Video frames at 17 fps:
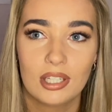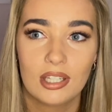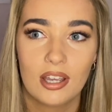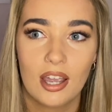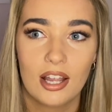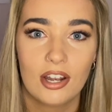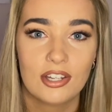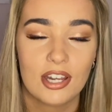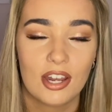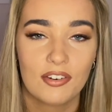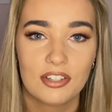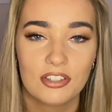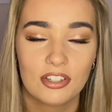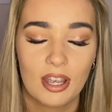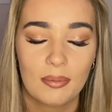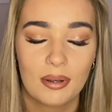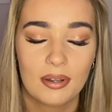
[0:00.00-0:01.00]
looked at her
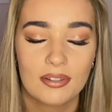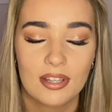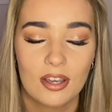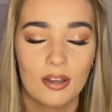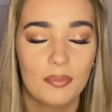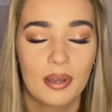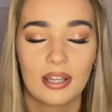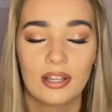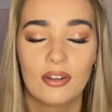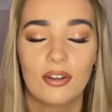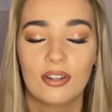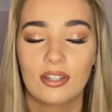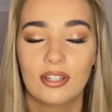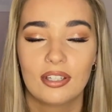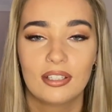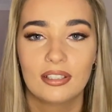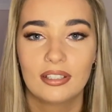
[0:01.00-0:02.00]
Instagram and I was like, oh my
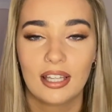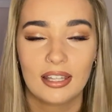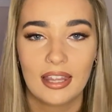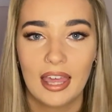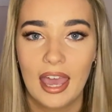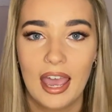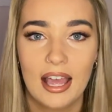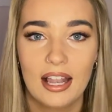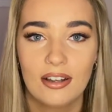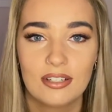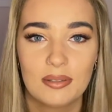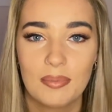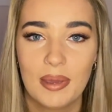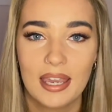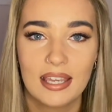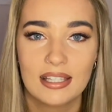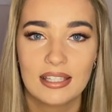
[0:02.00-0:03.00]
god, like the hair looked
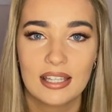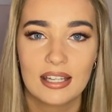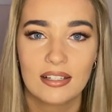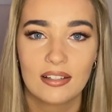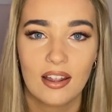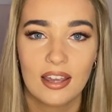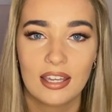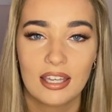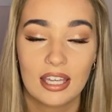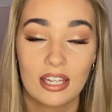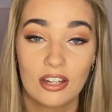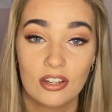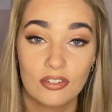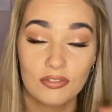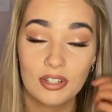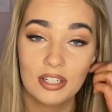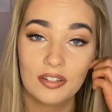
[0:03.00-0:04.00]
amazing, like it
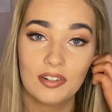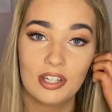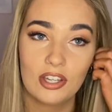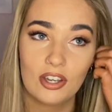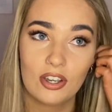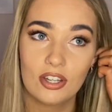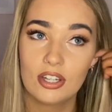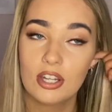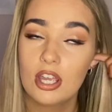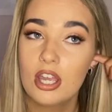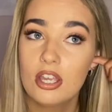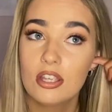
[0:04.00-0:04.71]
looked really good.